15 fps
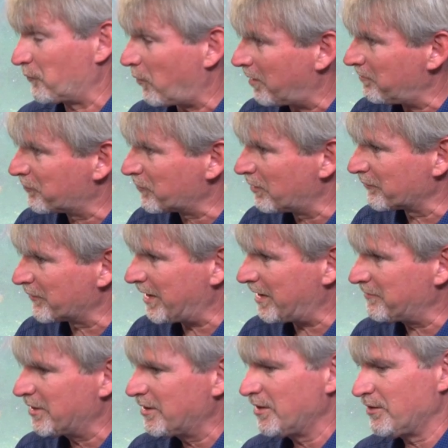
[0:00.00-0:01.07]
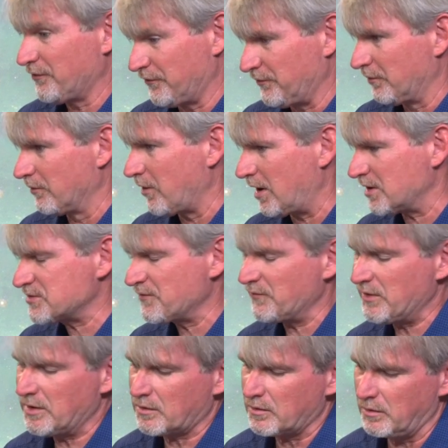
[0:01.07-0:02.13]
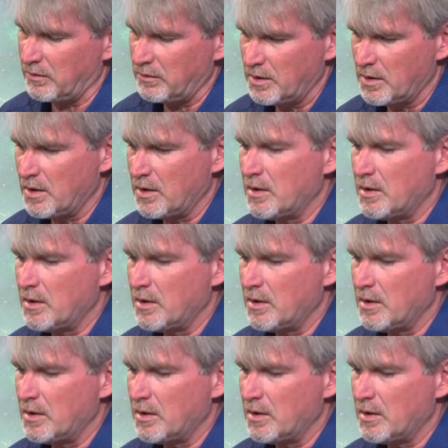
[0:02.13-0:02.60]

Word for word: one program to do a launch vehicle,